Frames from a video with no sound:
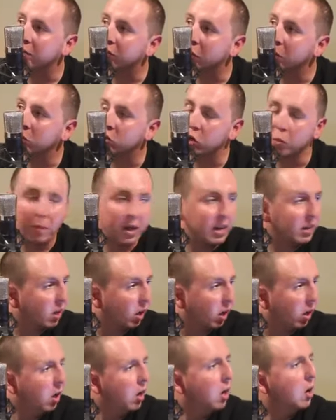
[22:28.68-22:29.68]
No, he's
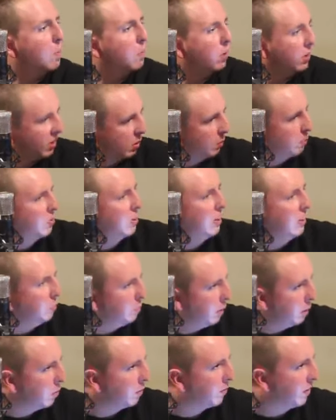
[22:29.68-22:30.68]
Jamaican,
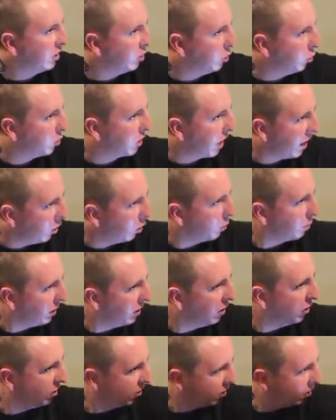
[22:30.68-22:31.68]
fam. Like I'm showing you,
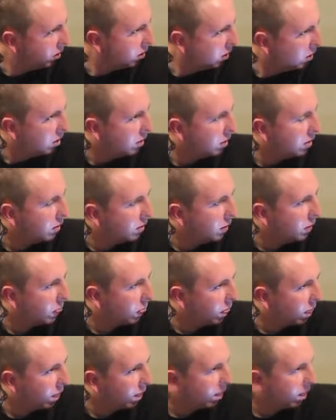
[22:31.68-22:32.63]
like that man,